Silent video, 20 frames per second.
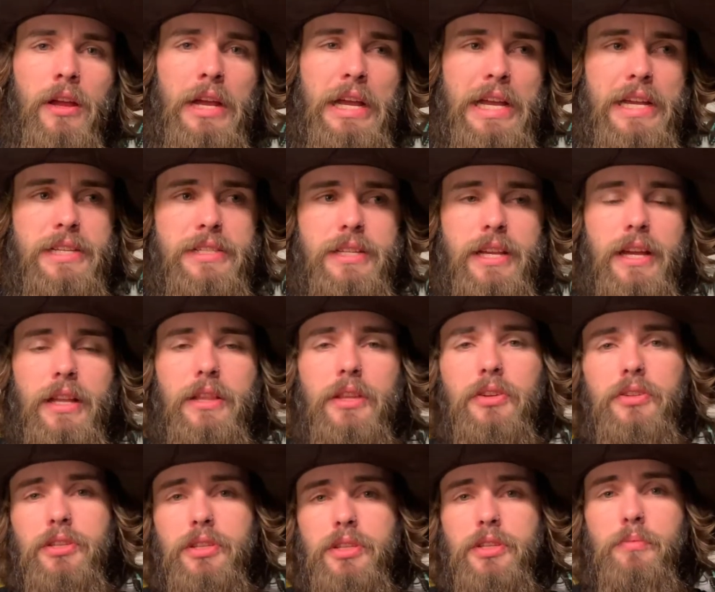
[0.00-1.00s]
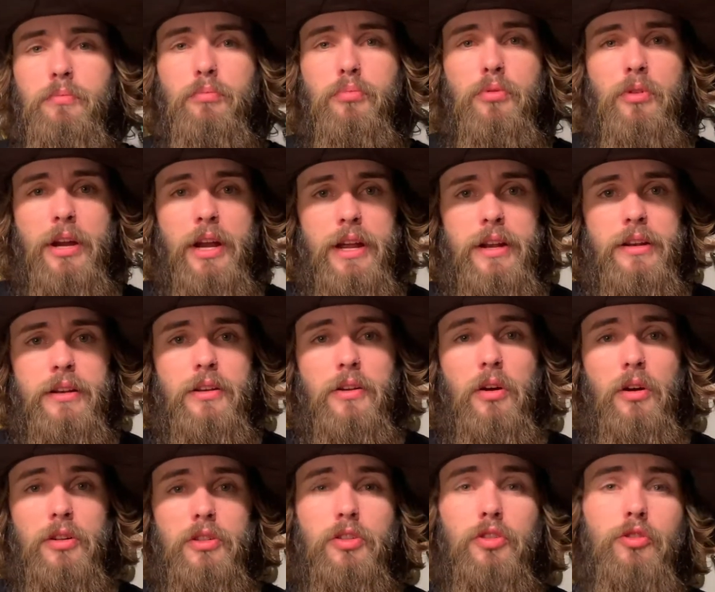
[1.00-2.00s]
is that there's this brand
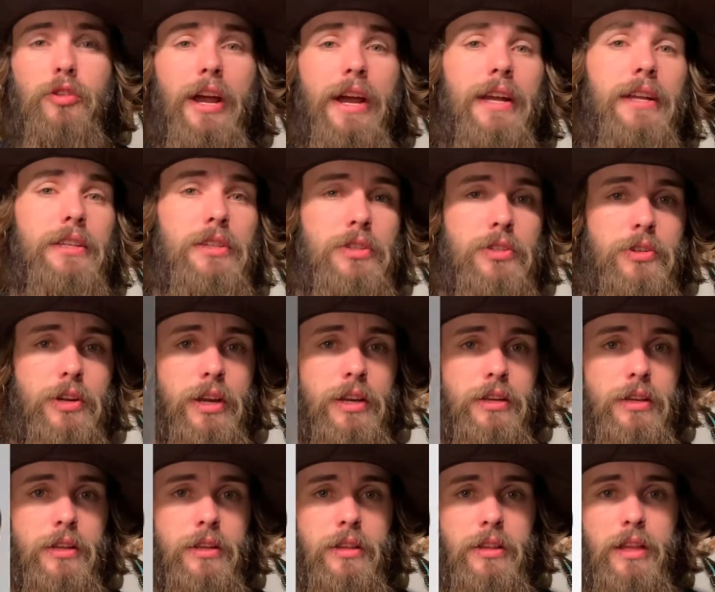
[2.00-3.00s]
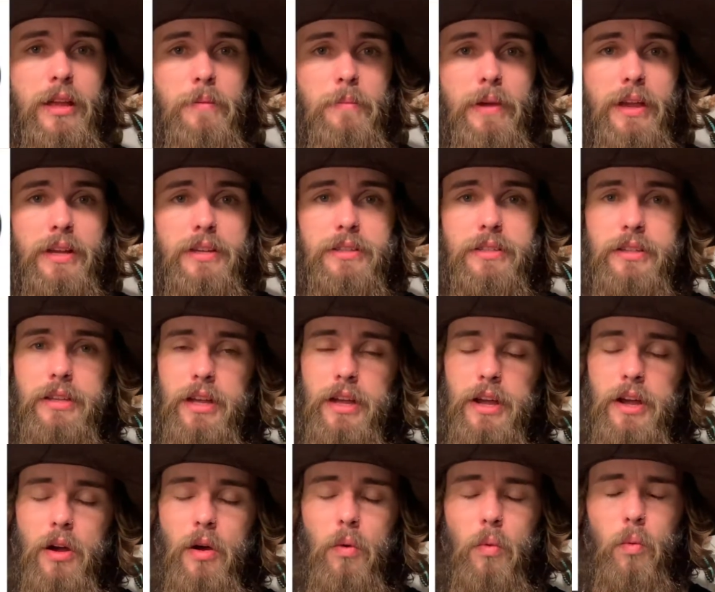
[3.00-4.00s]
called Strand that makes
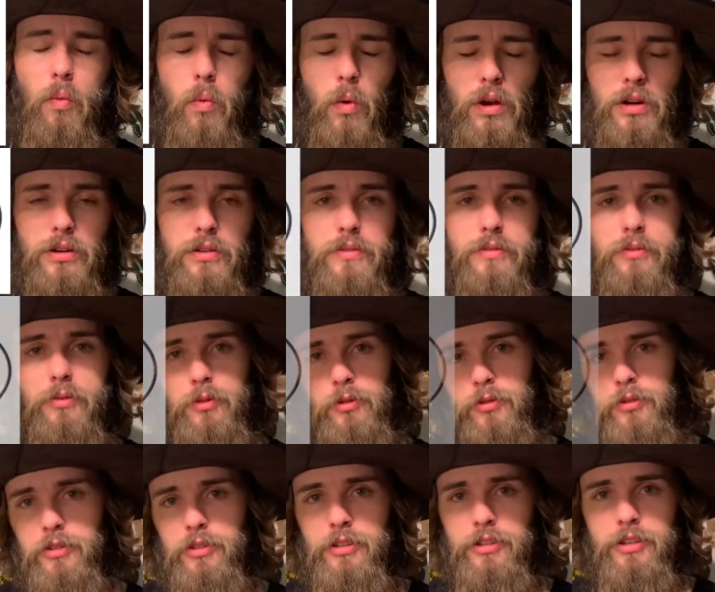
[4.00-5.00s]
a wonderful